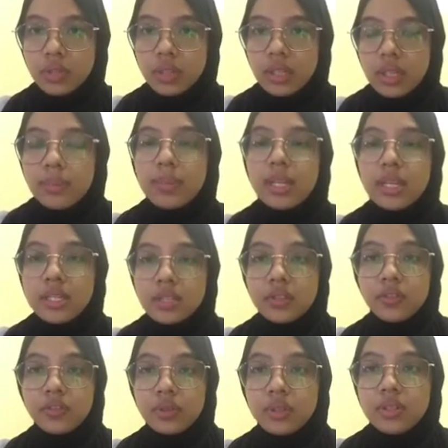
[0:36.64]
Malaysia
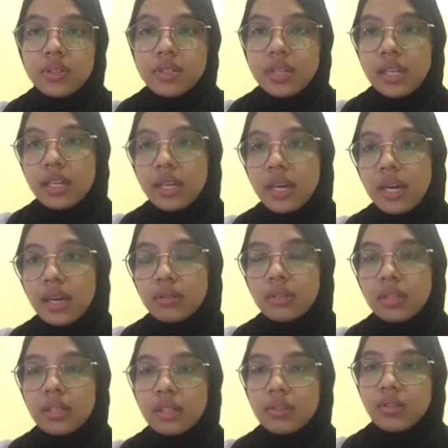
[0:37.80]
food sent out
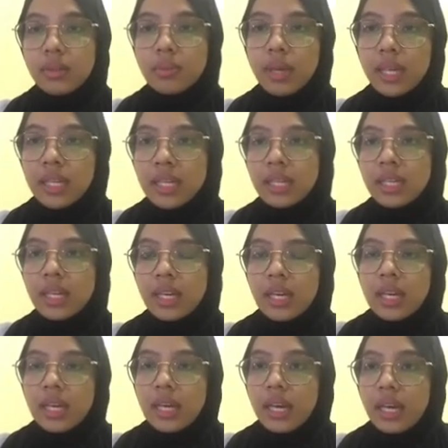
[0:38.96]
remaining
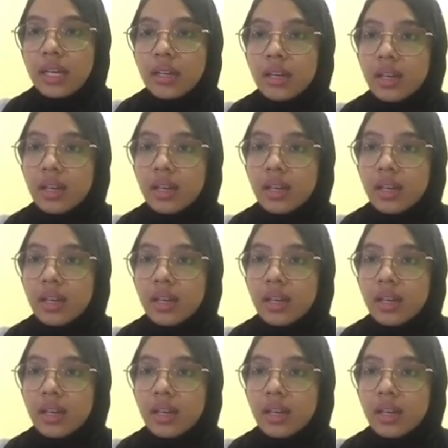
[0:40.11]
at